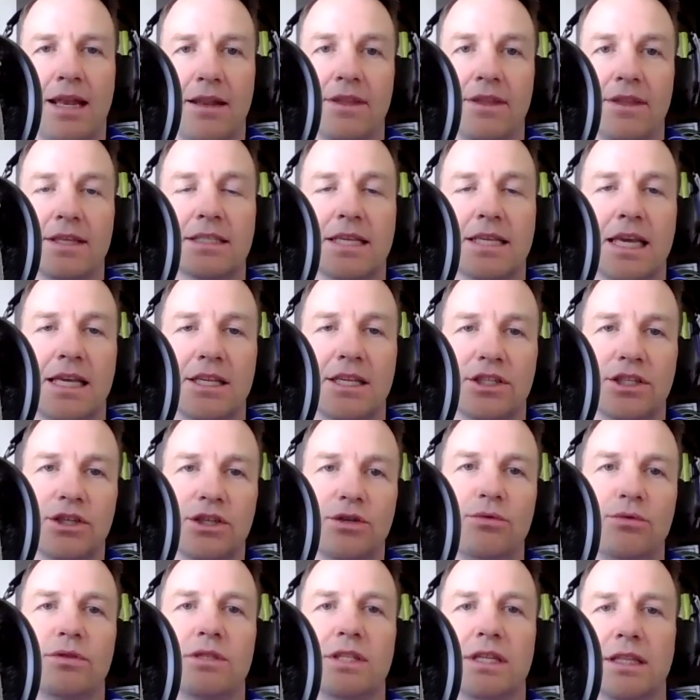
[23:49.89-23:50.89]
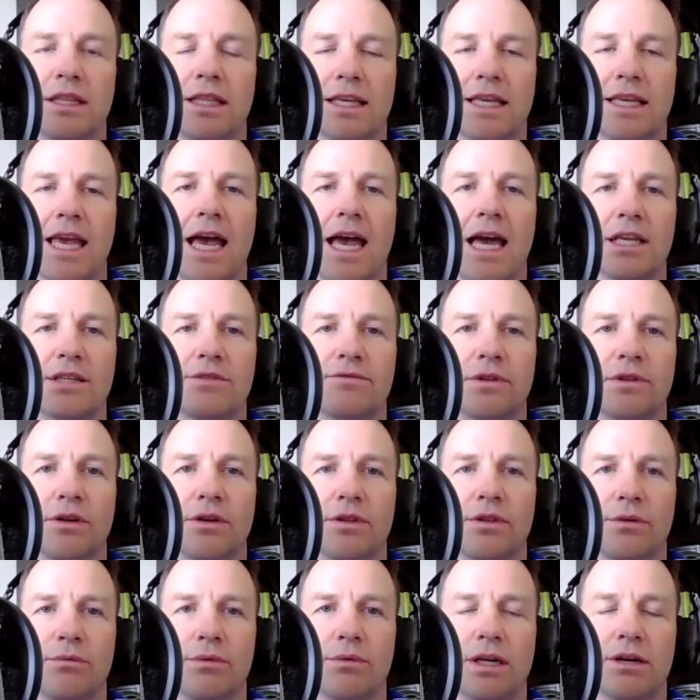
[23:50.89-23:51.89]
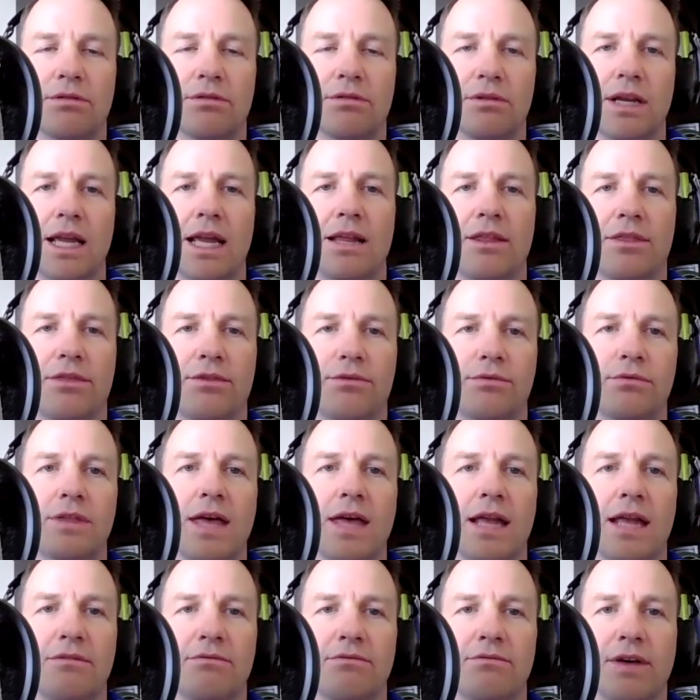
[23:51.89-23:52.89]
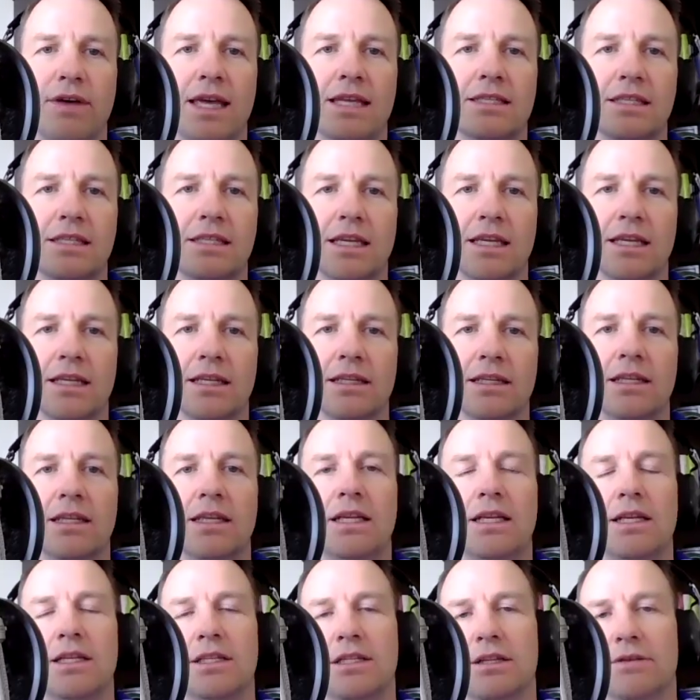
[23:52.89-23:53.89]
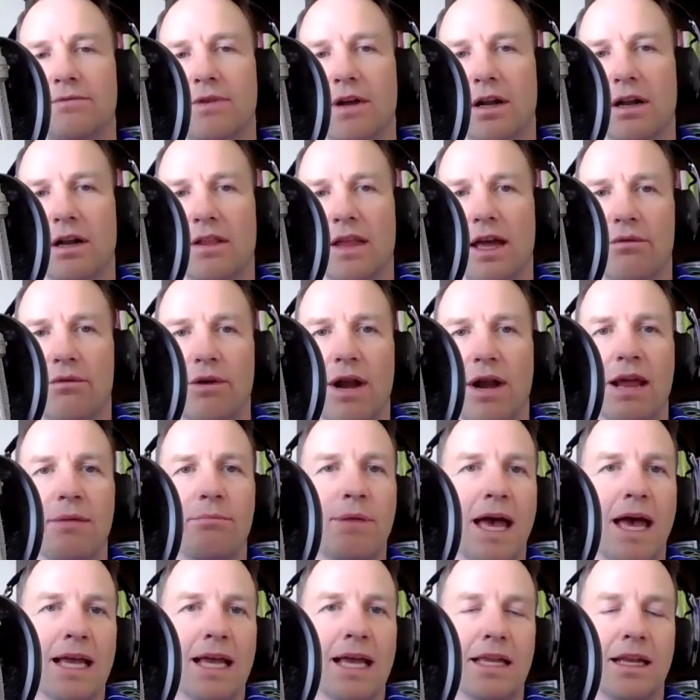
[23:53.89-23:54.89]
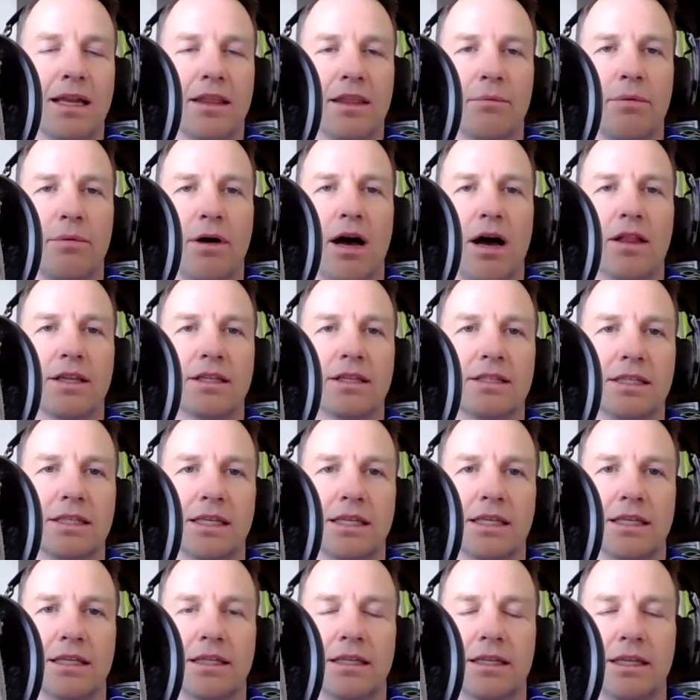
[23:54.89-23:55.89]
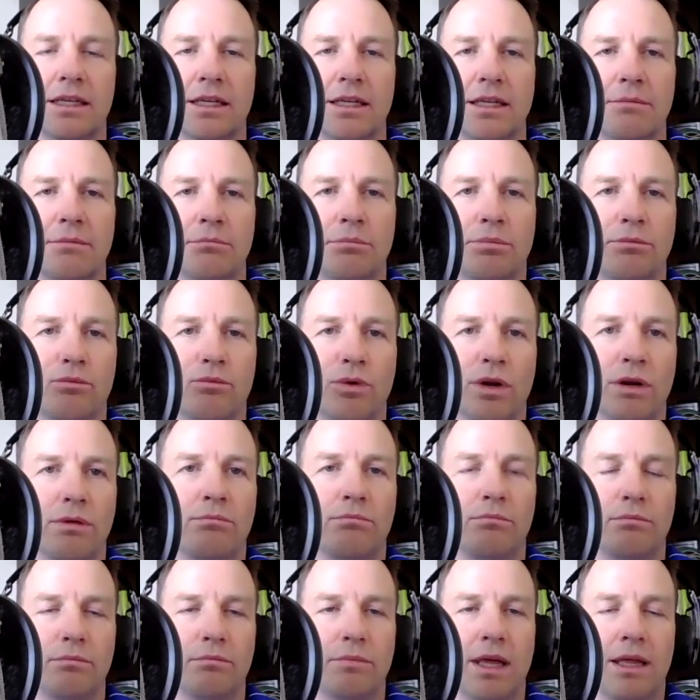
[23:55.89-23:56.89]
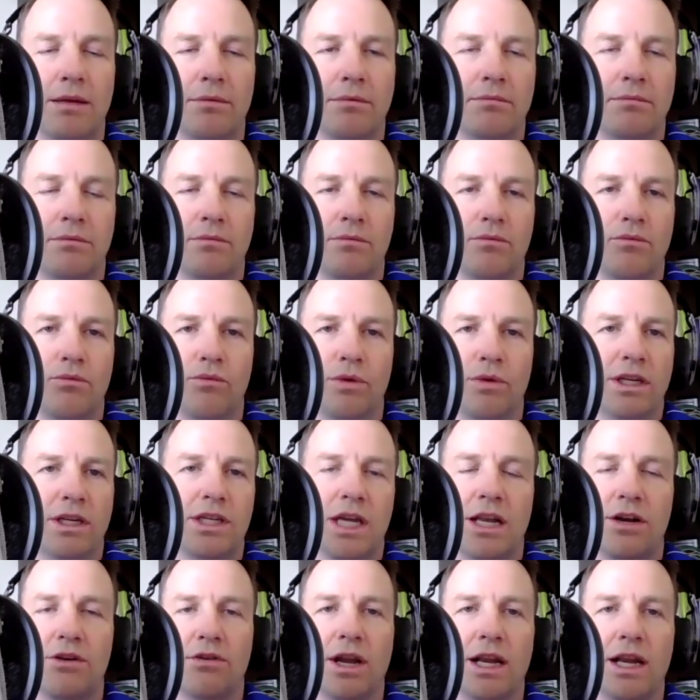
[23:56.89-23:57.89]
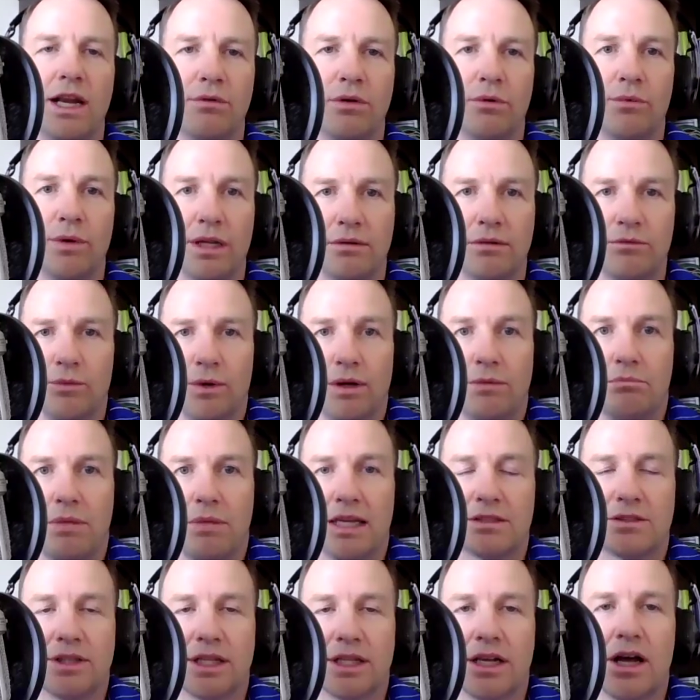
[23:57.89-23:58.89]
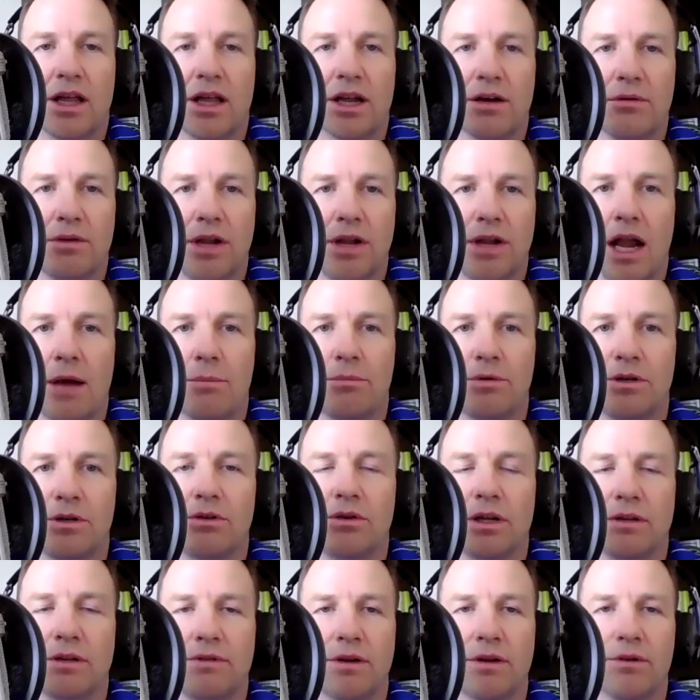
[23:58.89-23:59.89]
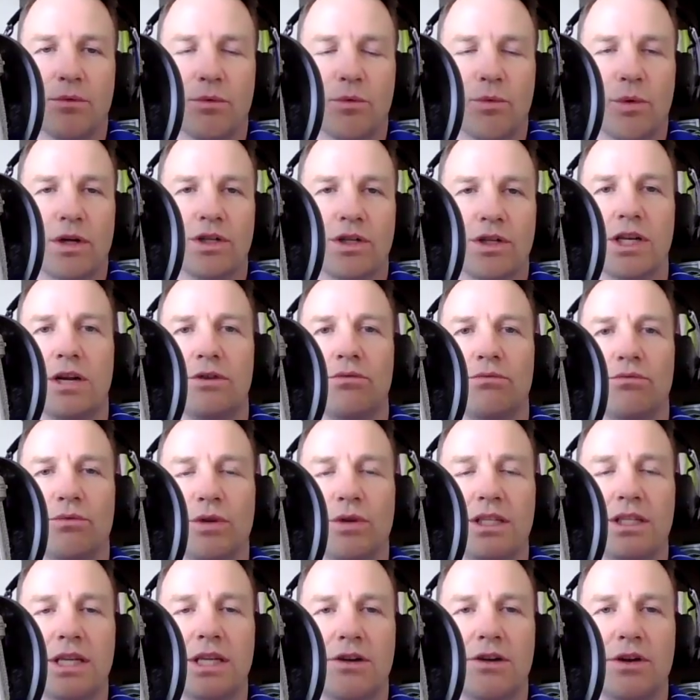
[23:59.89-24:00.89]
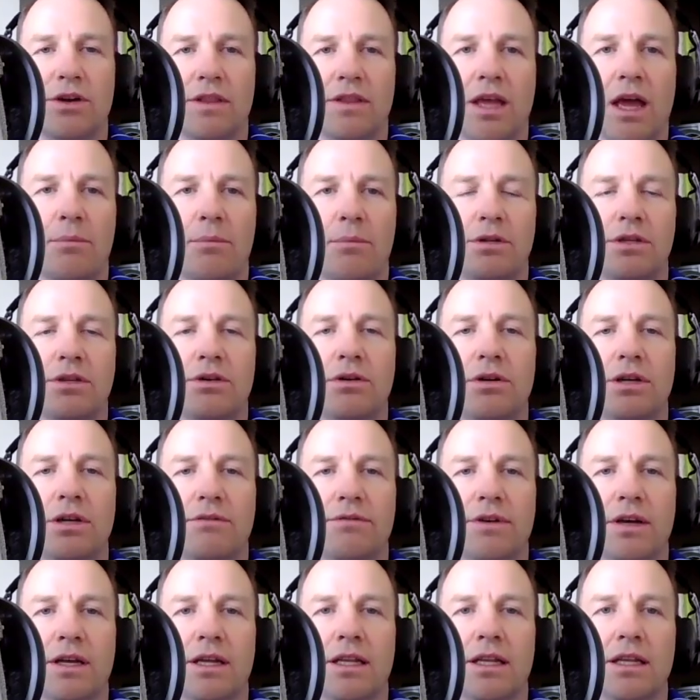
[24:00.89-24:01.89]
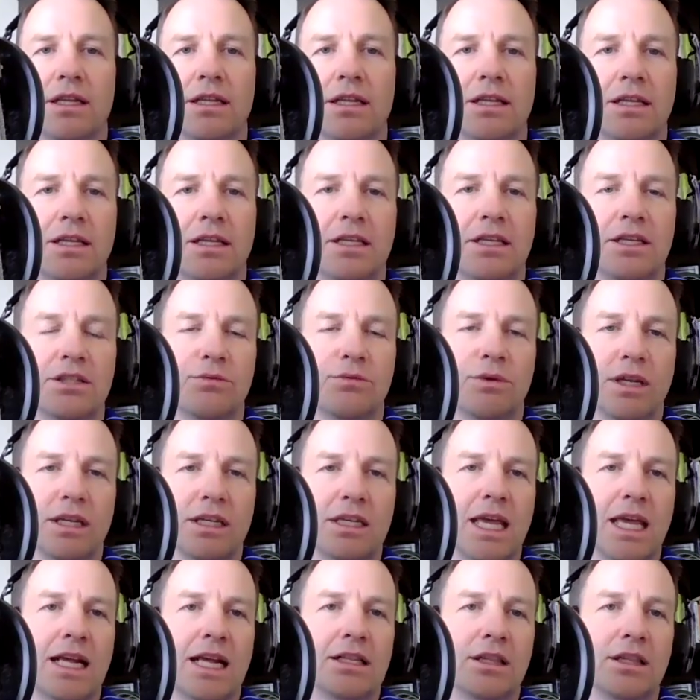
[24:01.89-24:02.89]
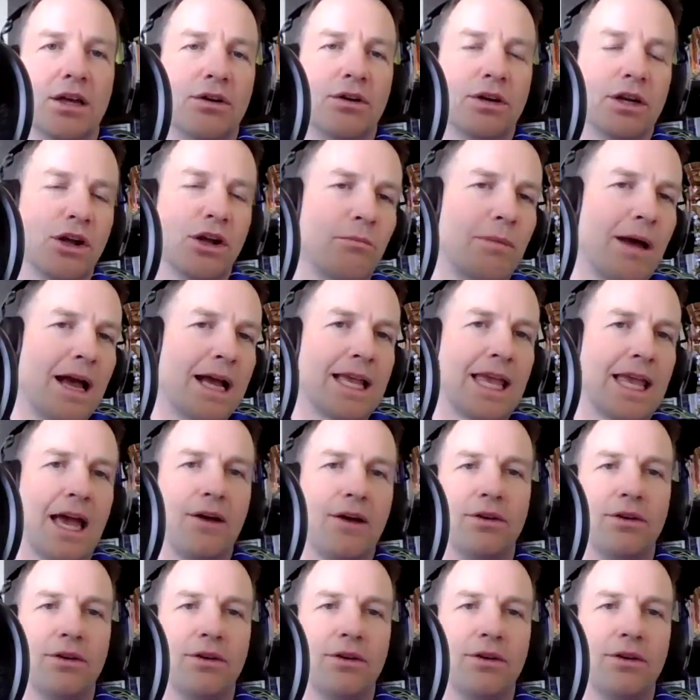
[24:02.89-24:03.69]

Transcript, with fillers: And in this case, using the cash flow that we create through that investing to funnel that right back into the policy re- and regenerating what we, we basically call it an opportunity fund. We're regenerating the opportunity fund so we can take a loan and go